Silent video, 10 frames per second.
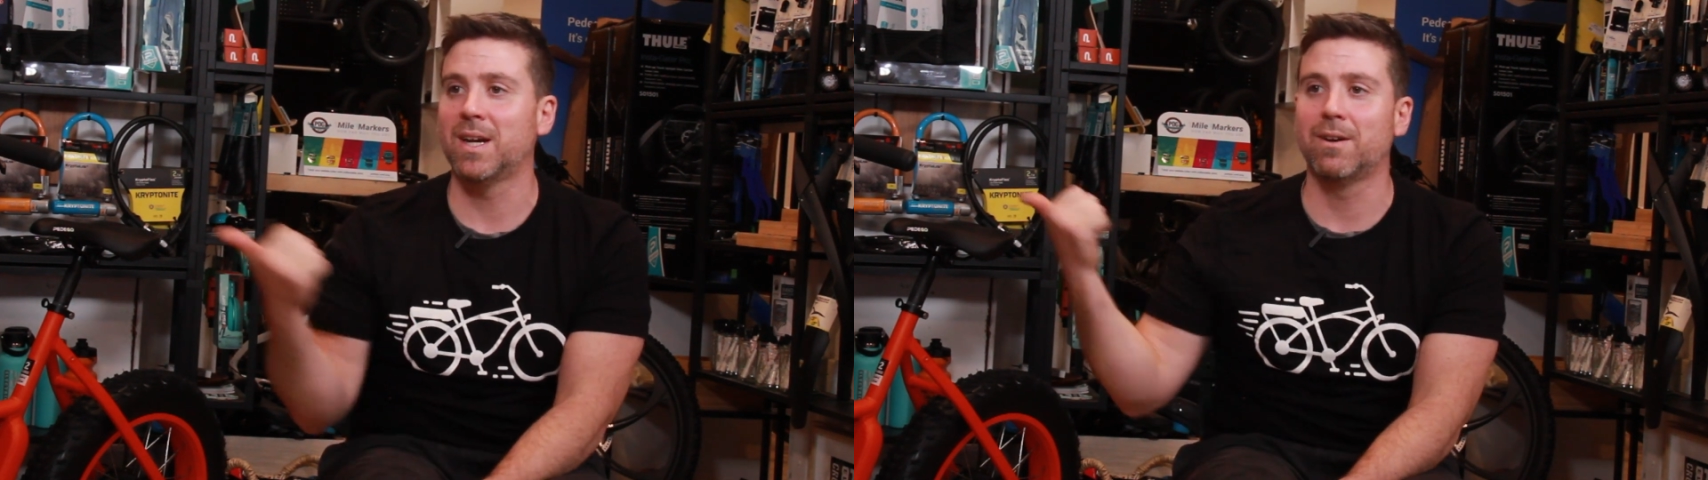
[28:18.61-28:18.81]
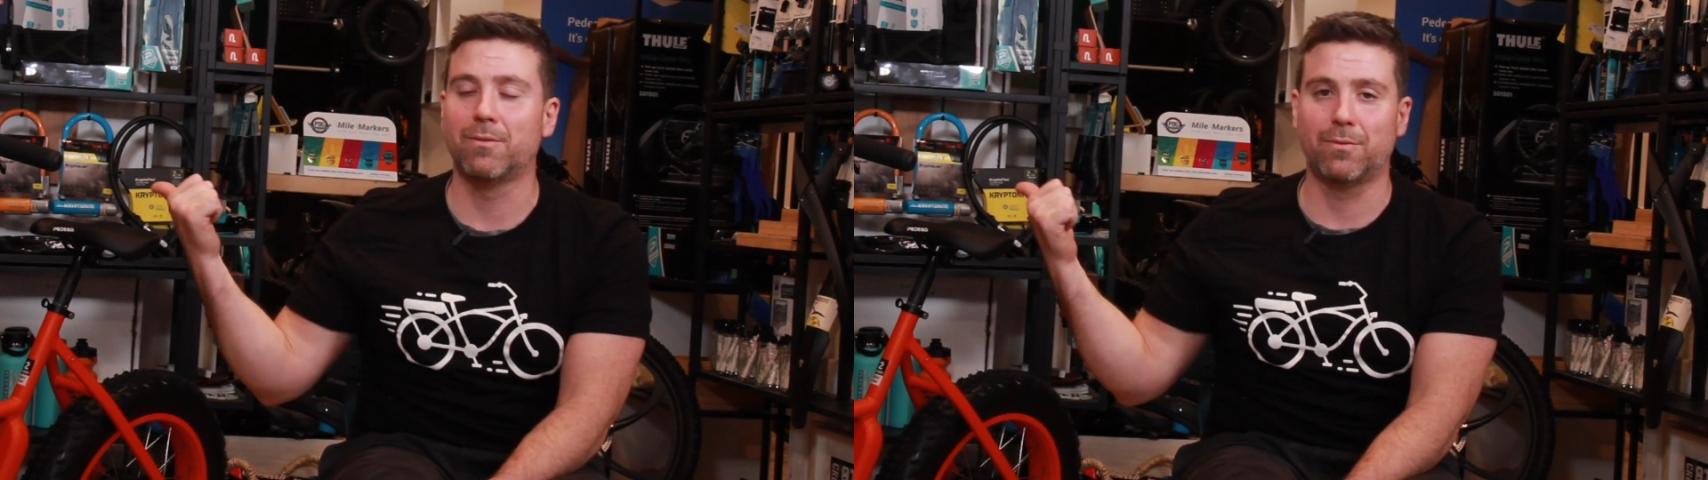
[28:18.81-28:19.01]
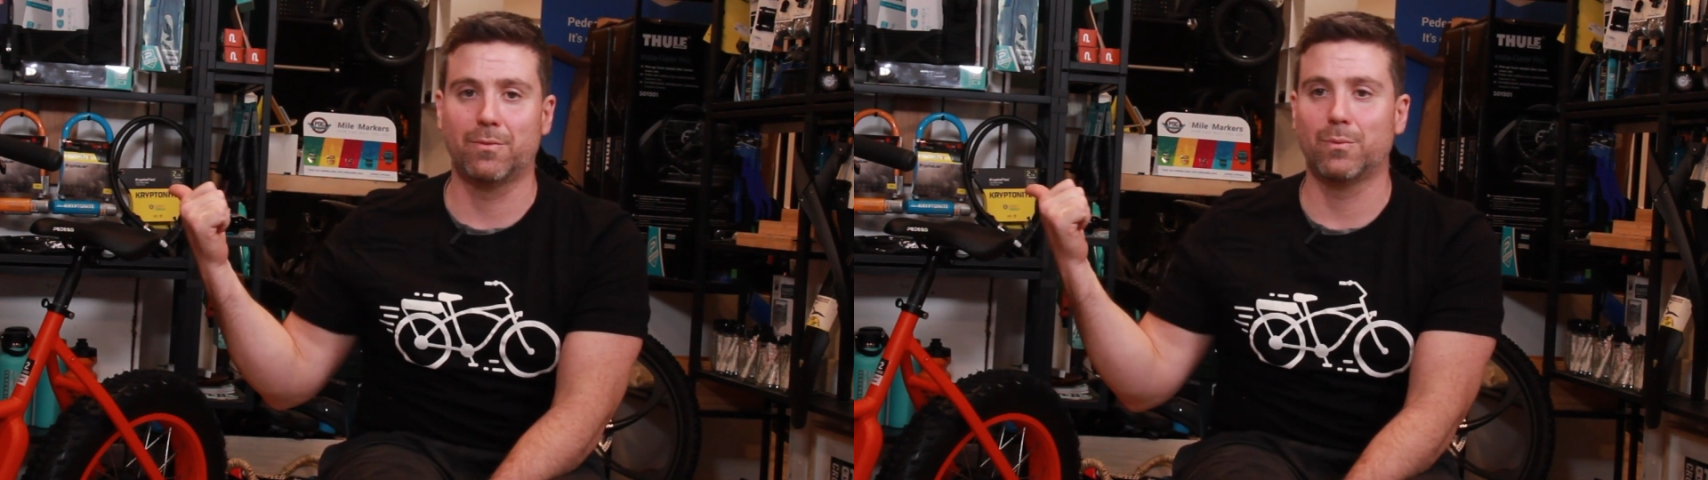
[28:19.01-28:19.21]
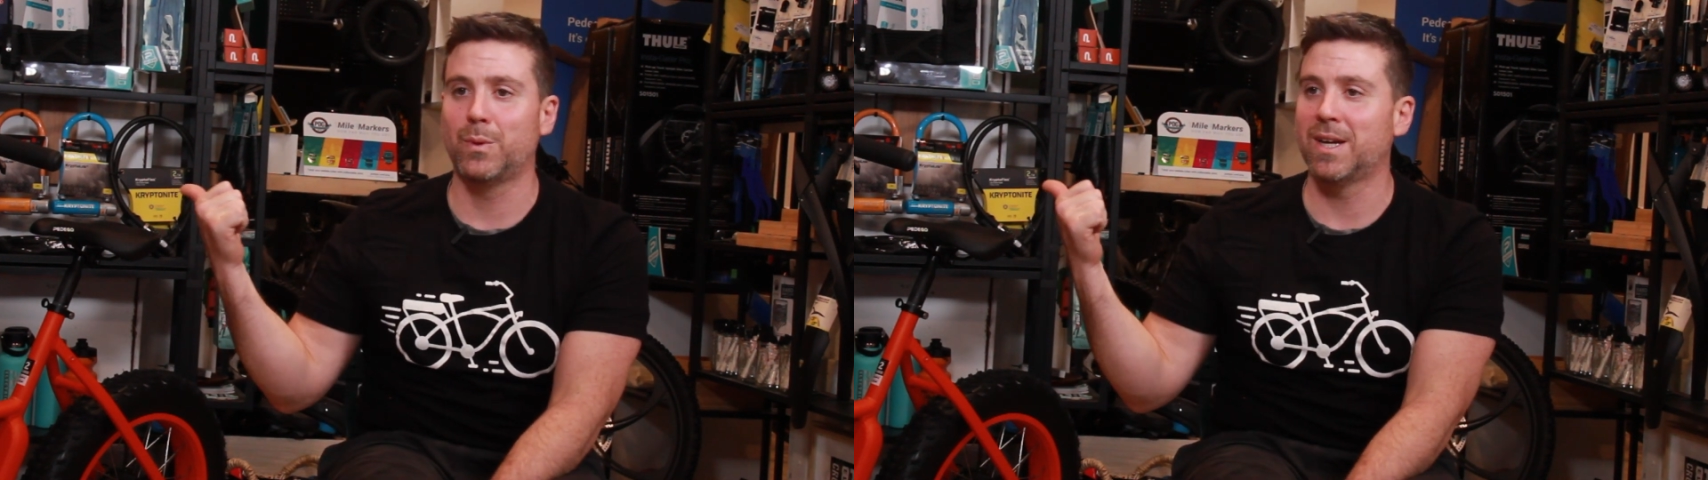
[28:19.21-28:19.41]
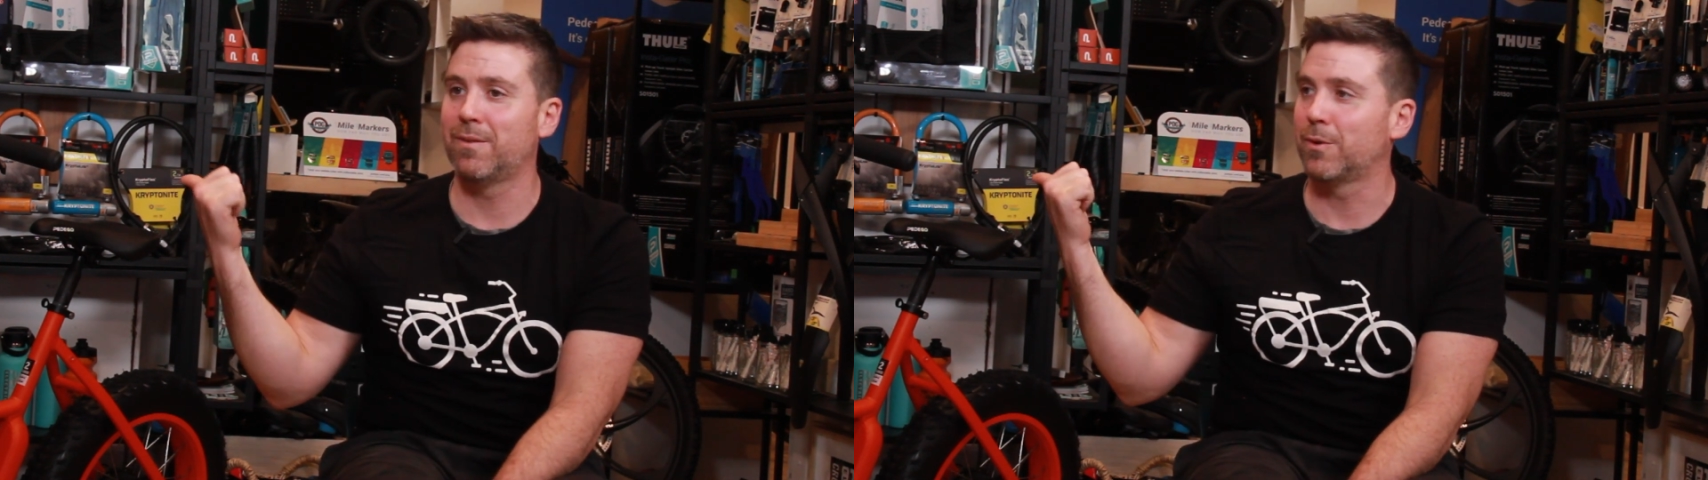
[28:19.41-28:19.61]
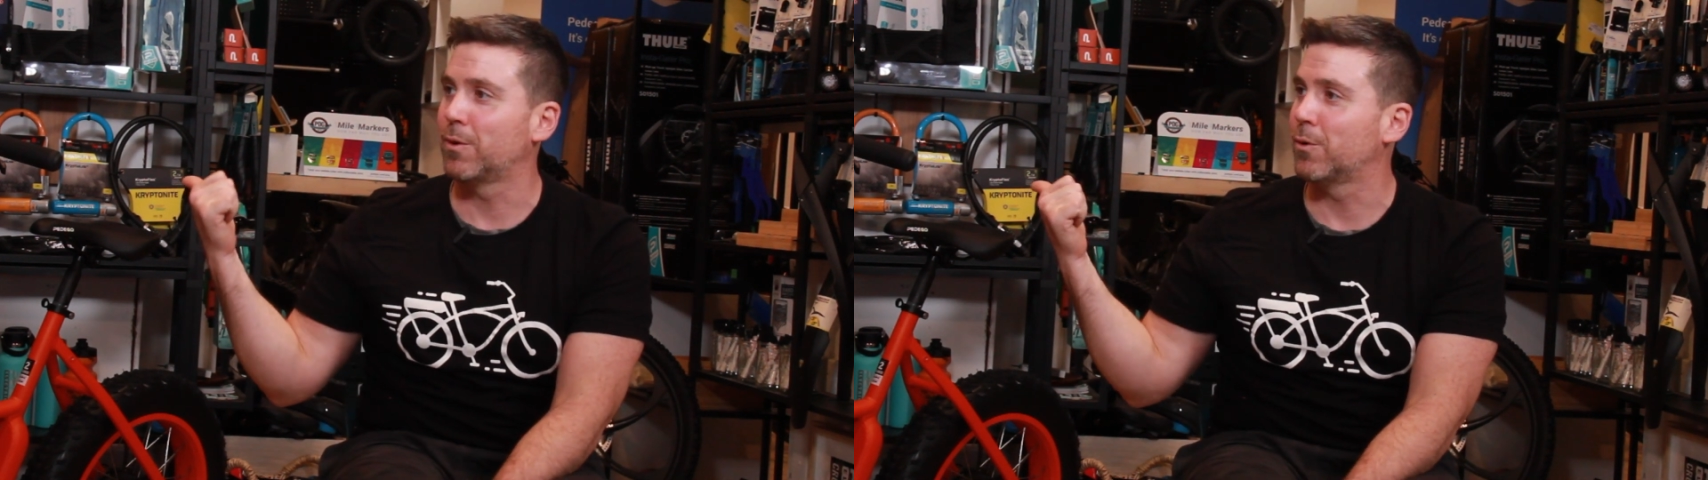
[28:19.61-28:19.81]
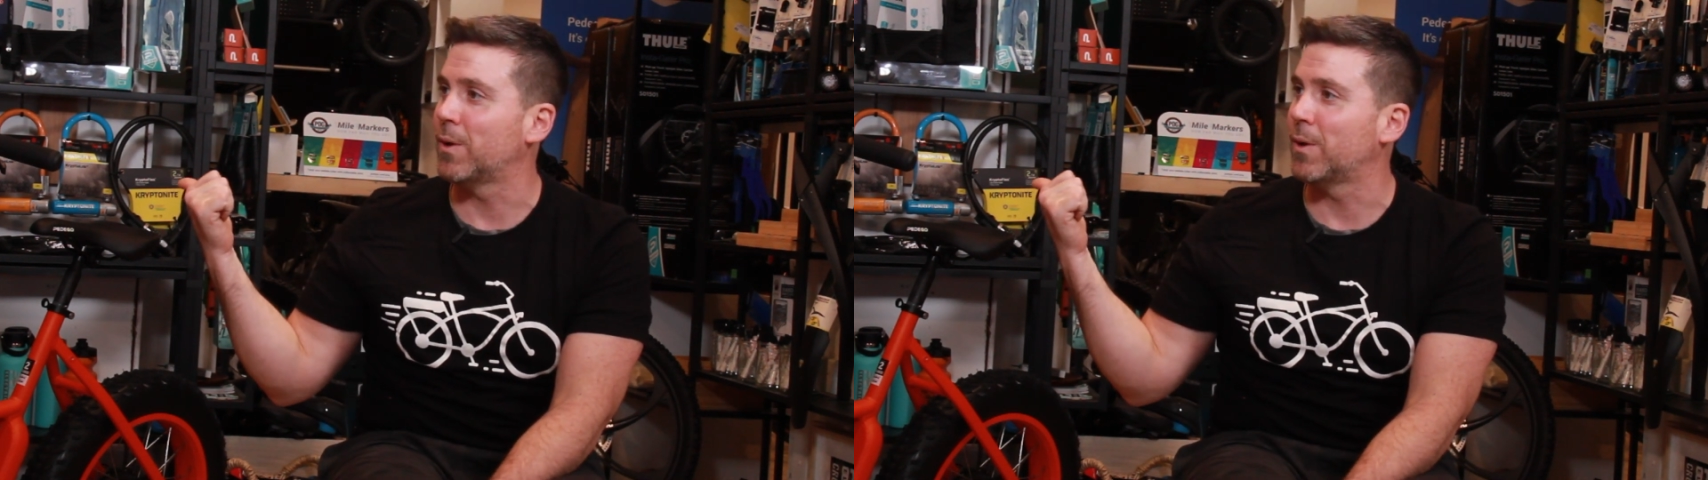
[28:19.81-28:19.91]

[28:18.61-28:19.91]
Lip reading: have a